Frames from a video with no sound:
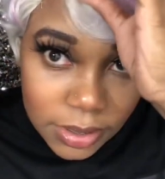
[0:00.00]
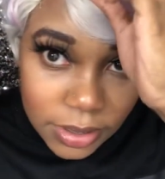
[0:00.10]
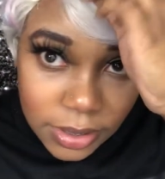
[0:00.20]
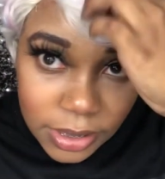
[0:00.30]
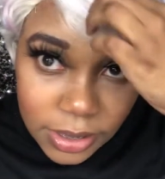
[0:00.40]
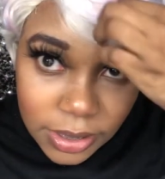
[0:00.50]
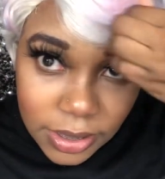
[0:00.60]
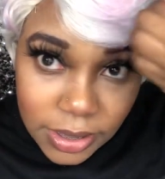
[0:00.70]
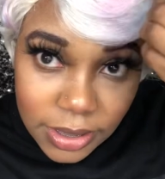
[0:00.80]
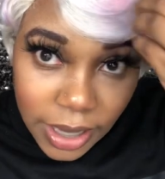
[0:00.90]
to get the
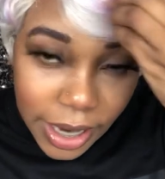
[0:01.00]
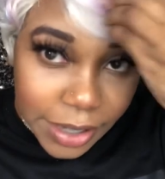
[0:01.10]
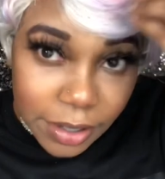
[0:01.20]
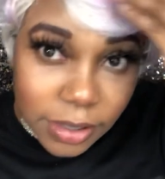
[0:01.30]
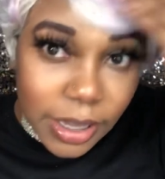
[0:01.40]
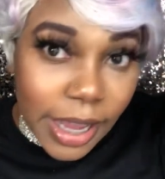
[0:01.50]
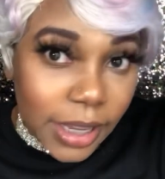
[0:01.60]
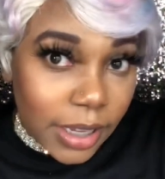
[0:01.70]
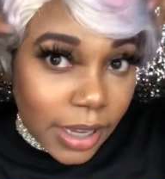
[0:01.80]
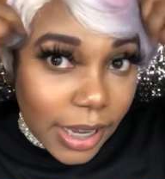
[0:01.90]
desired like
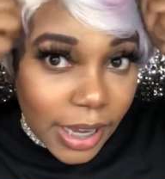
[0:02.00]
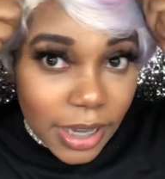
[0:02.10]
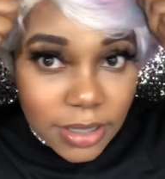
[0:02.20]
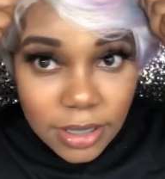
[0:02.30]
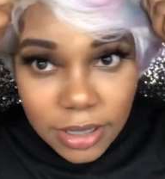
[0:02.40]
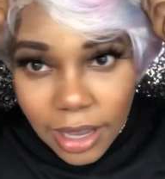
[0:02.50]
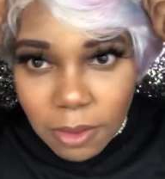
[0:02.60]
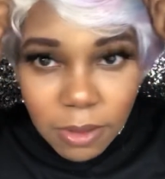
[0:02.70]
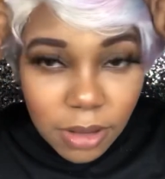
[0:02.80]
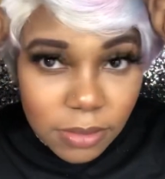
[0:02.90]
edge look I
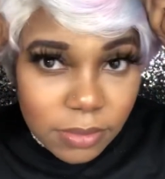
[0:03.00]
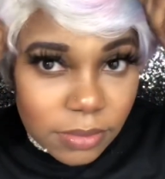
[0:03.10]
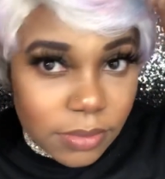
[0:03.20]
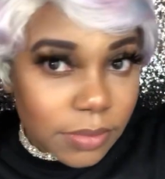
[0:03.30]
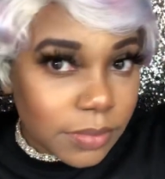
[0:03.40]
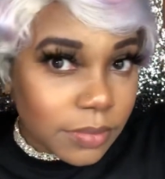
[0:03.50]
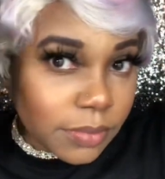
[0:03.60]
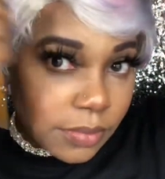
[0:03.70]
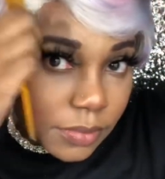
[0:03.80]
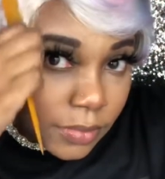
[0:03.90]
want.
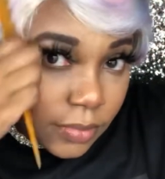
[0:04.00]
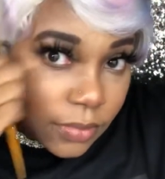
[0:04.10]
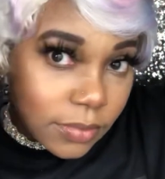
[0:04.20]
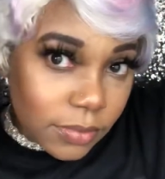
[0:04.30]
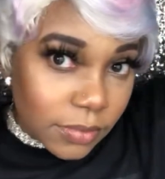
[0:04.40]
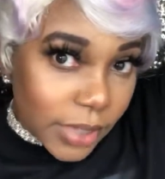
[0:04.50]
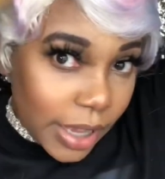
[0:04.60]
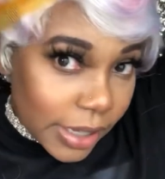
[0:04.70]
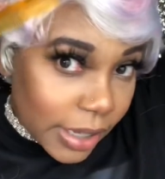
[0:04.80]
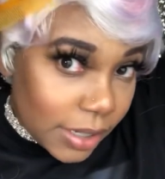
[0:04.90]
Now
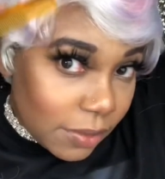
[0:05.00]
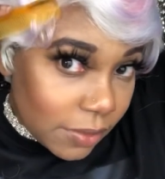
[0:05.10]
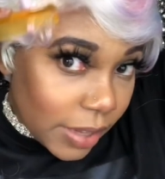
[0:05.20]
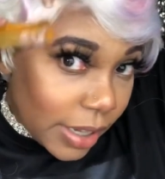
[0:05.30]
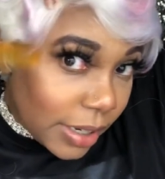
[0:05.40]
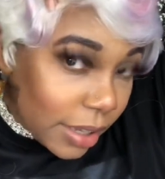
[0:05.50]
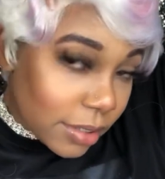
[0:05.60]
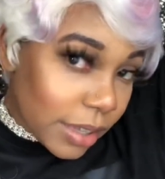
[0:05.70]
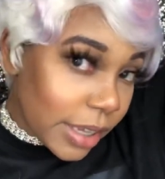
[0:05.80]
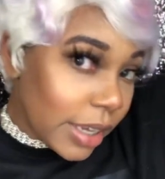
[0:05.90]
I can't even find out.
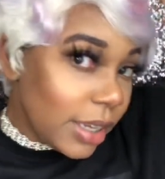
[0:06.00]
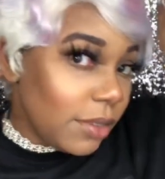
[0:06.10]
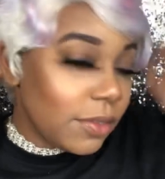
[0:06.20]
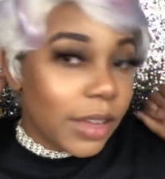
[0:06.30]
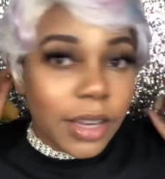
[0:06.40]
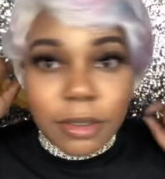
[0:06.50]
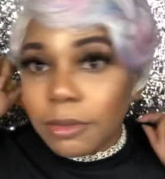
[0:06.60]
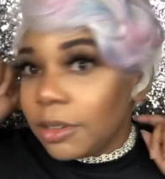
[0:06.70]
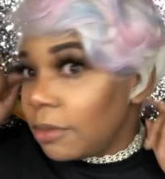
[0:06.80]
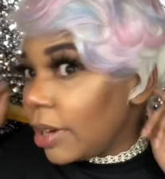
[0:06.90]
I can't even find the
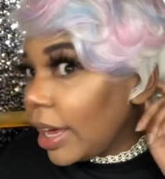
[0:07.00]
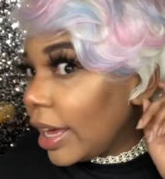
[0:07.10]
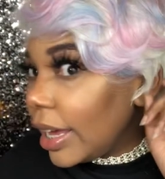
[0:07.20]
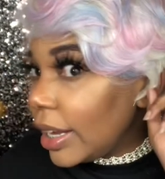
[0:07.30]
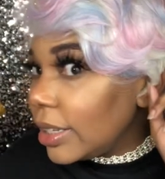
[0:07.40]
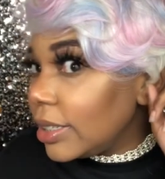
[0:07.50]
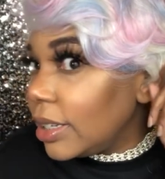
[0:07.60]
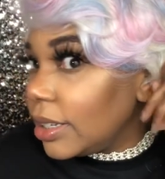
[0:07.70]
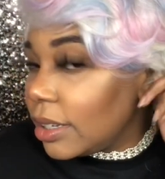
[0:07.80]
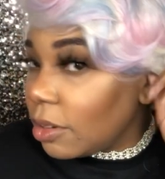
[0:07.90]
real way I had it
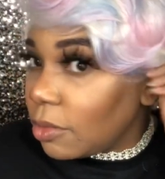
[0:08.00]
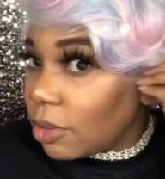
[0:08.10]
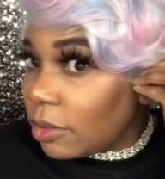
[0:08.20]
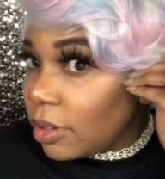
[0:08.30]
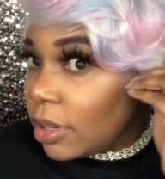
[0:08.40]
sitting no more.